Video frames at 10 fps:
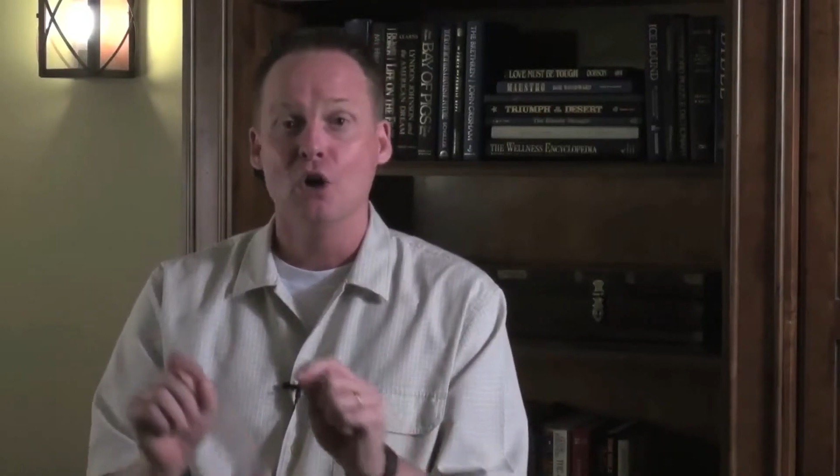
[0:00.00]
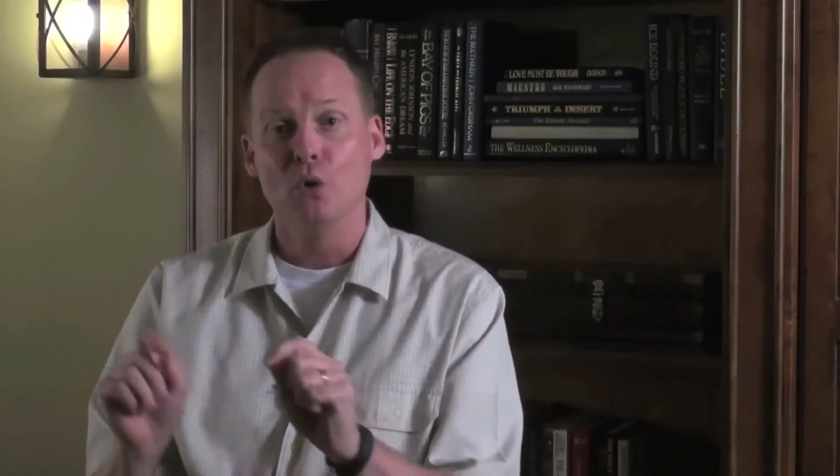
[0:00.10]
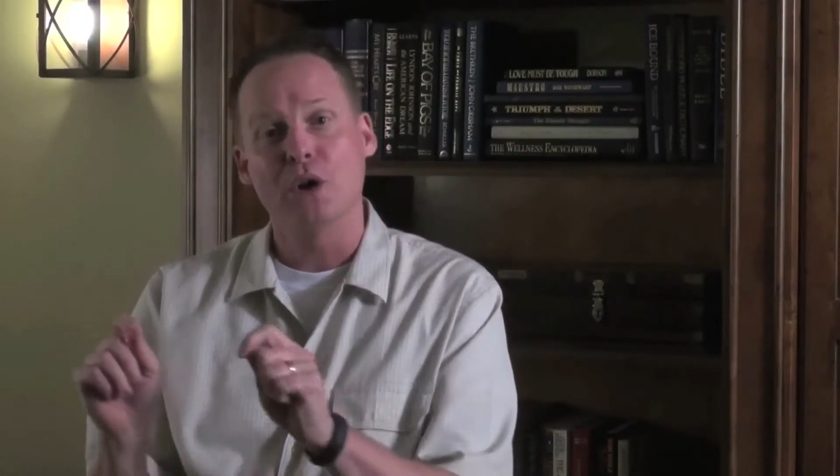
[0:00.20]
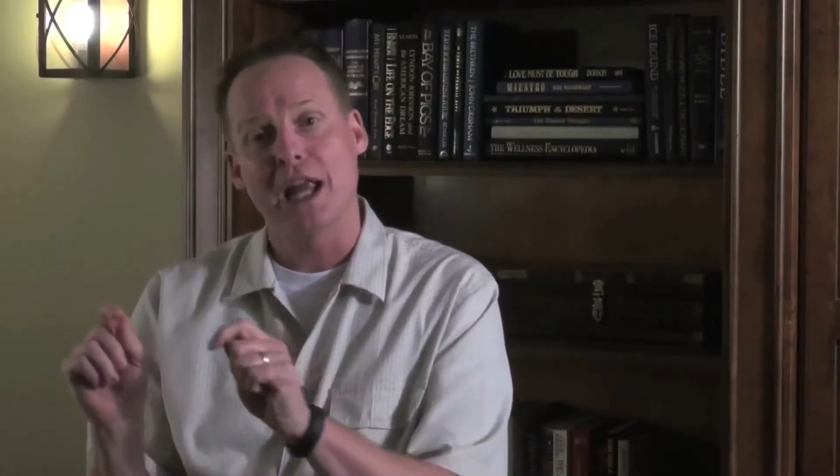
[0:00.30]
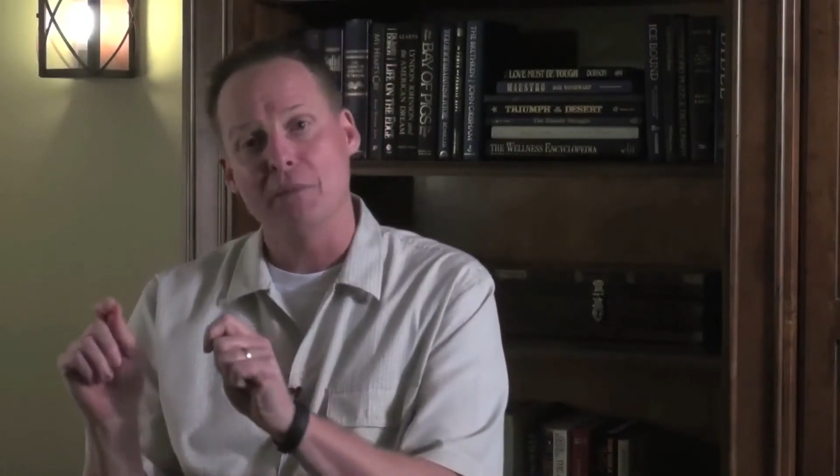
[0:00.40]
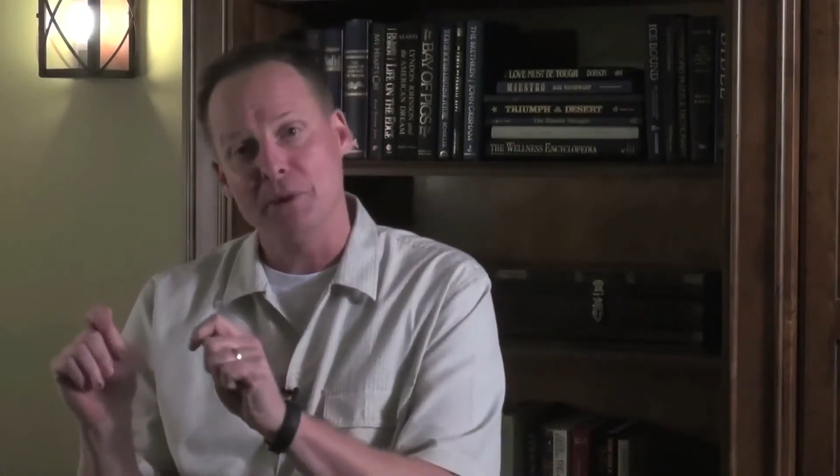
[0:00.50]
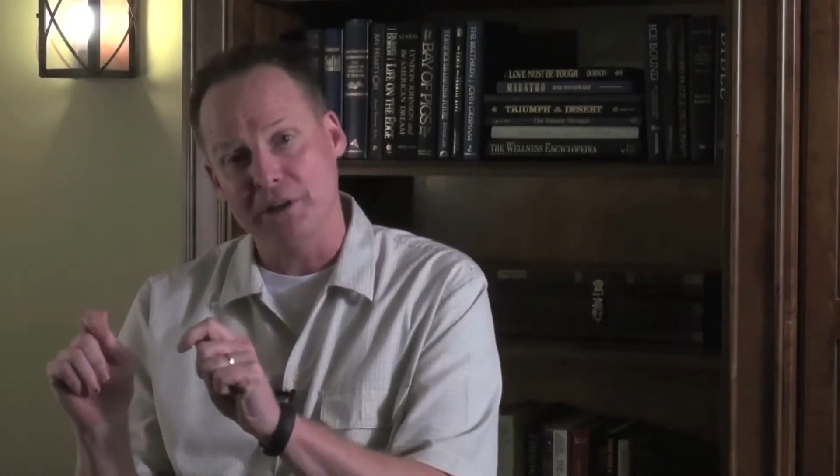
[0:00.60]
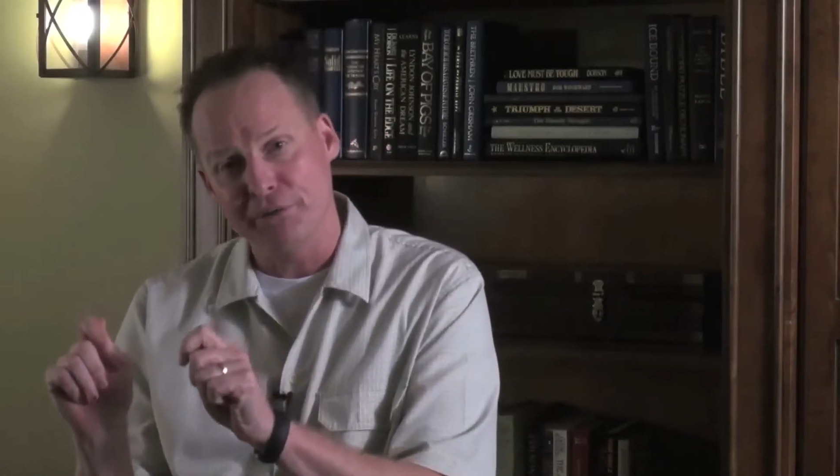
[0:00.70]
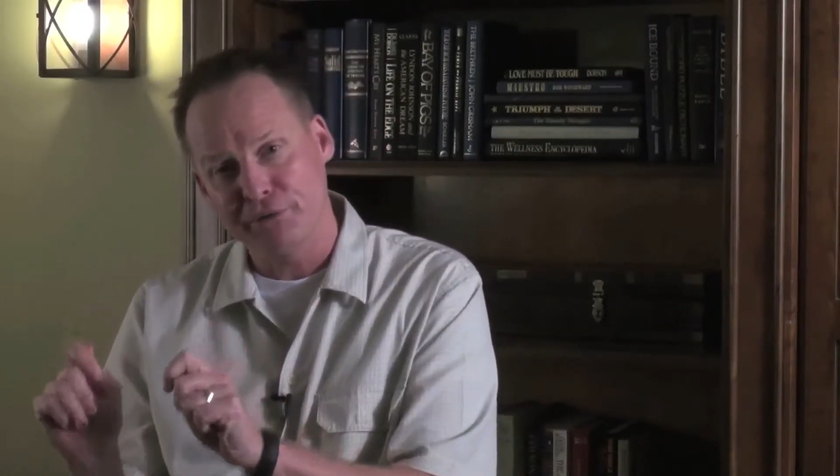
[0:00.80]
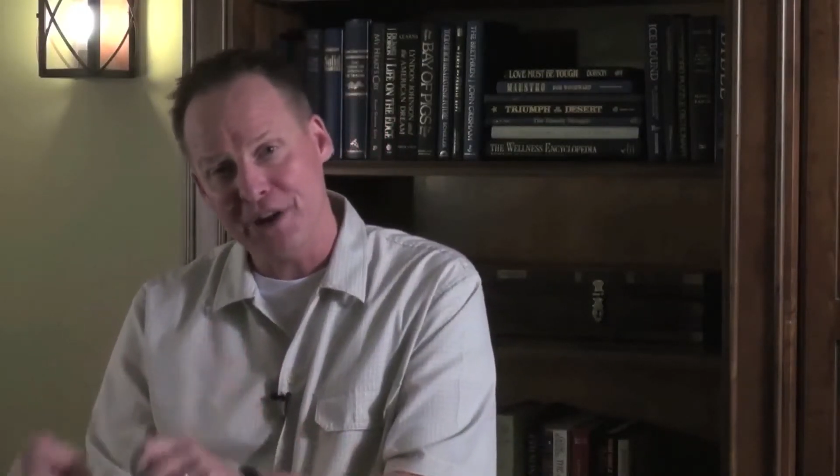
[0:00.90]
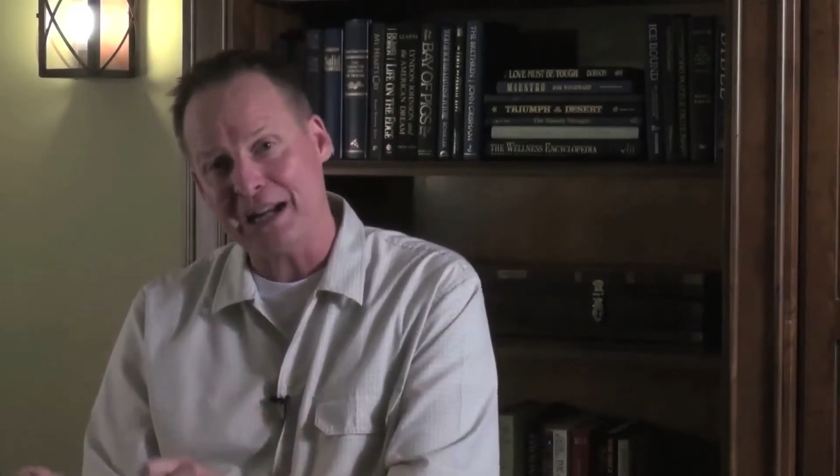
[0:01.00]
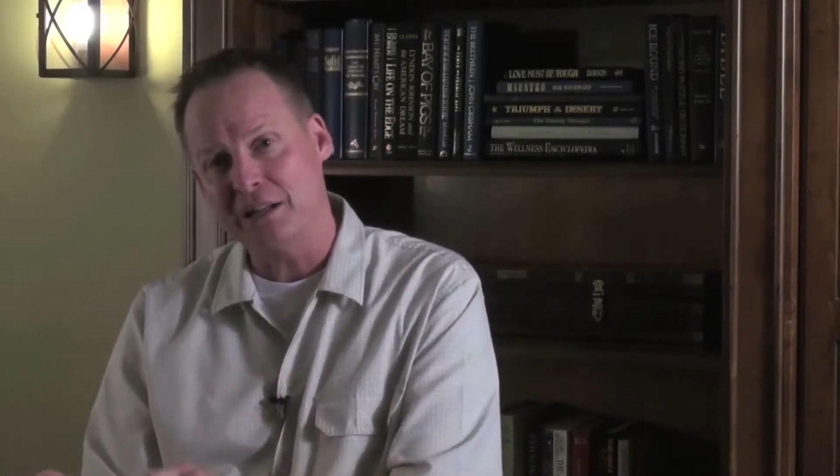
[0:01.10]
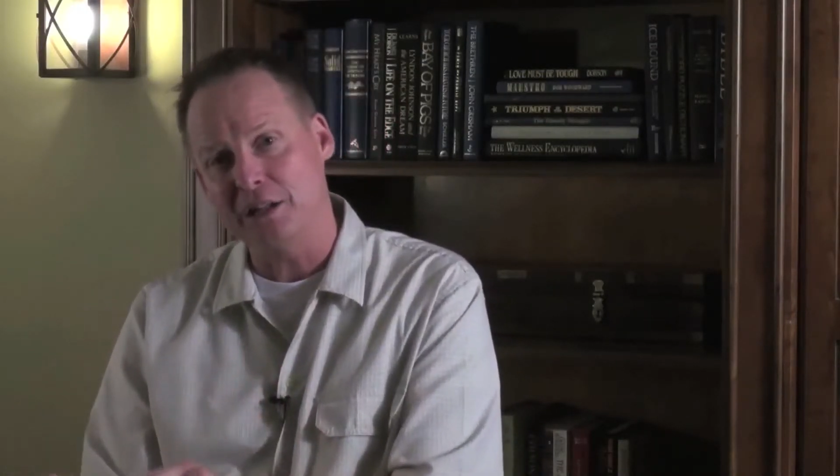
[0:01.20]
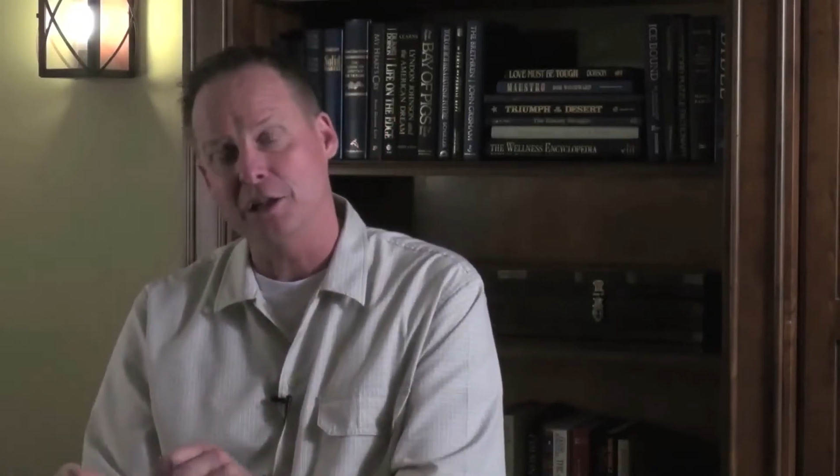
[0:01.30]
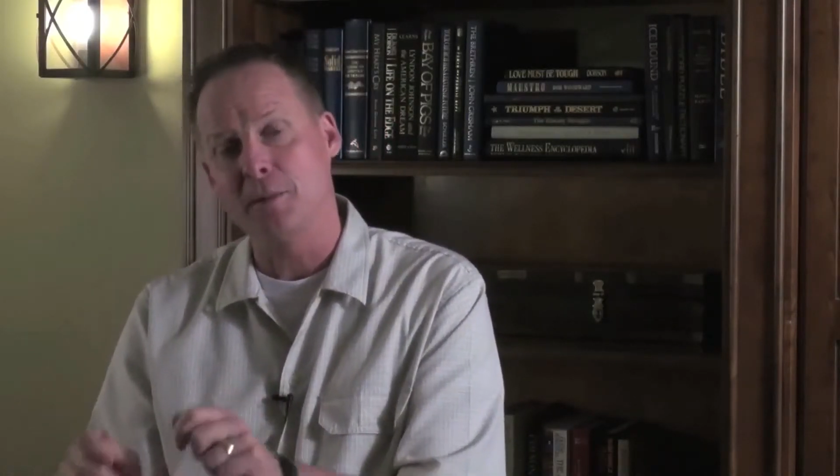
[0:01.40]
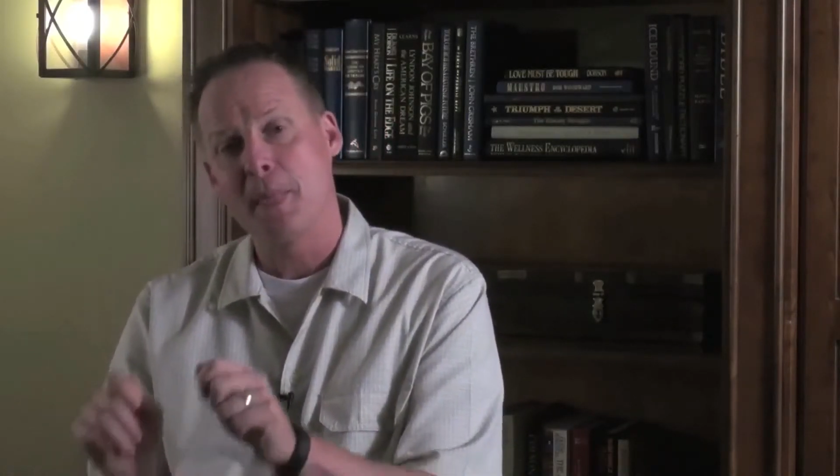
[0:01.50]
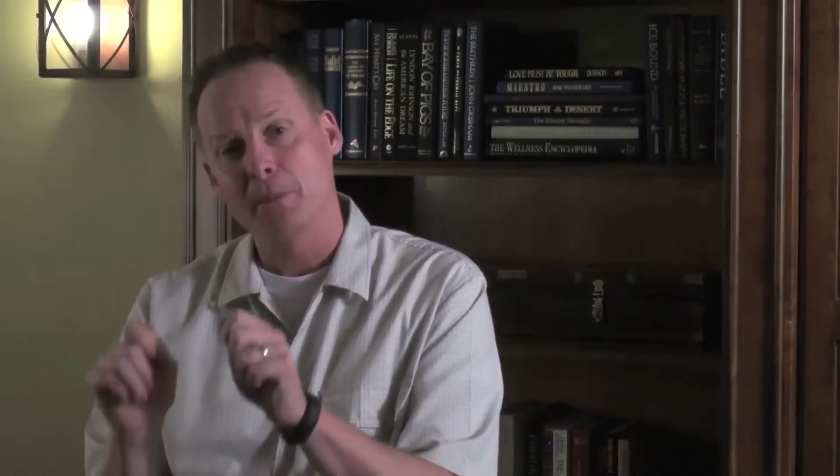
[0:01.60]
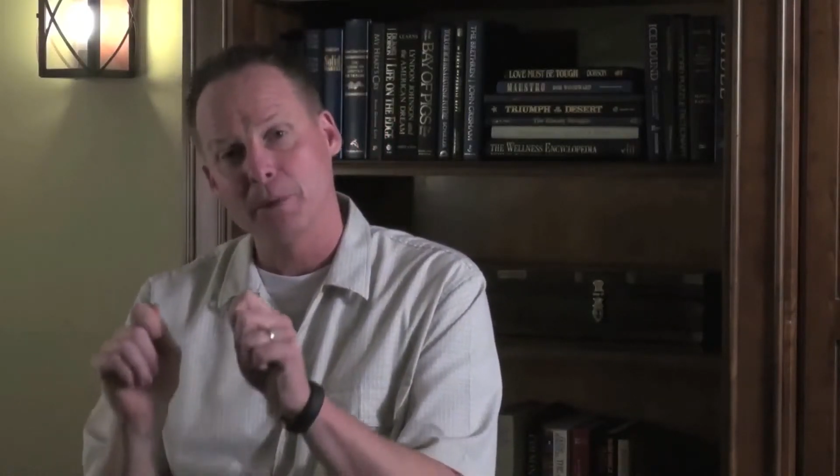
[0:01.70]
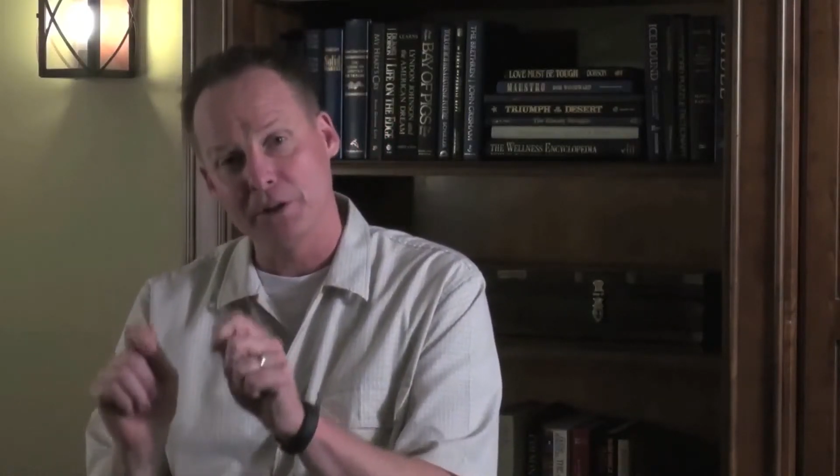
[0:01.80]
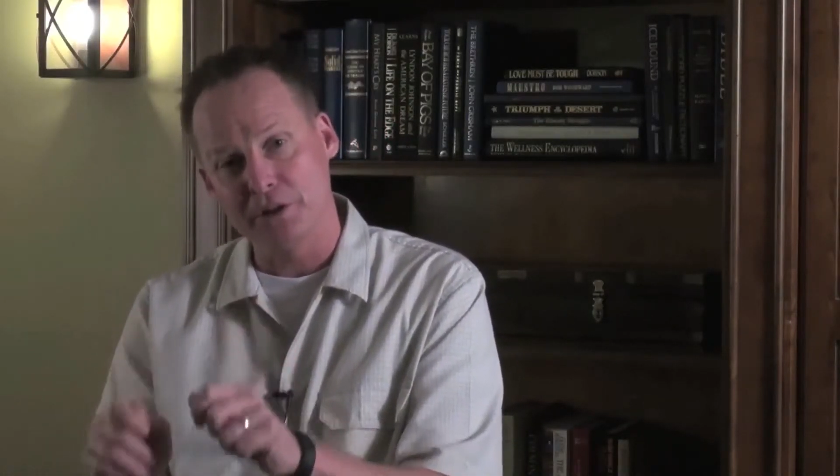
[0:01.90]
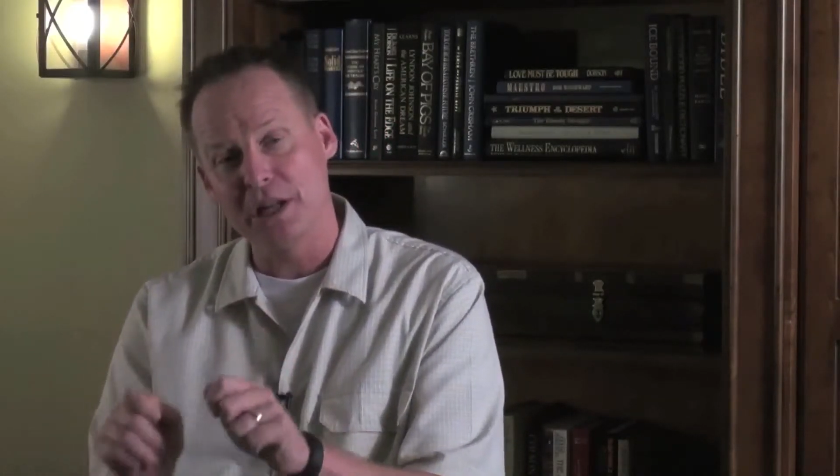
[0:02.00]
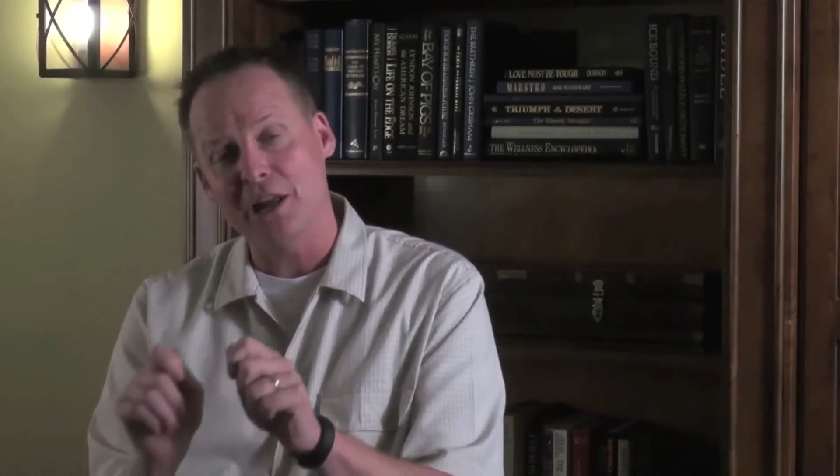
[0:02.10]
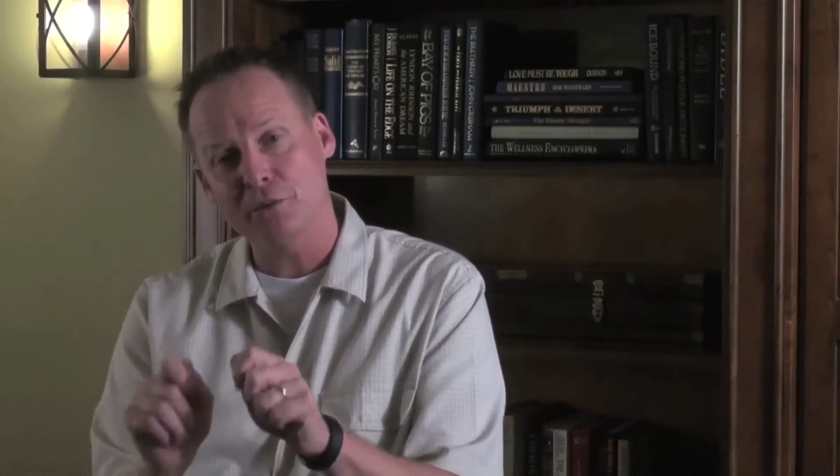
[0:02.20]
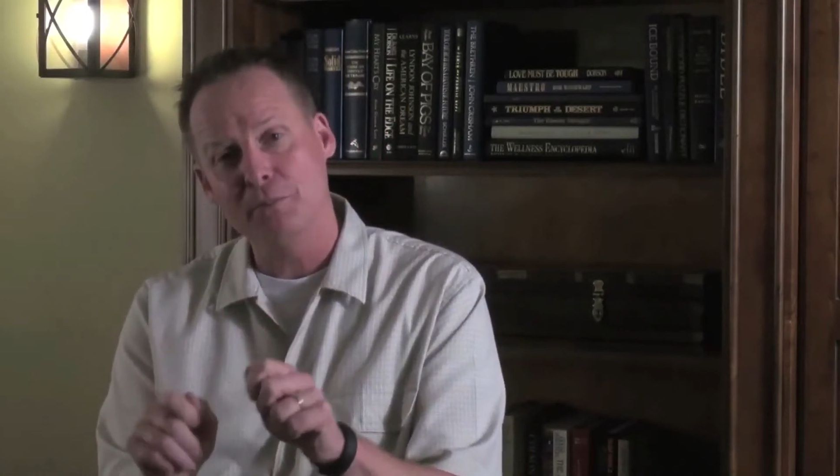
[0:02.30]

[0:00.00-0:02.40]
who can be affected by the death,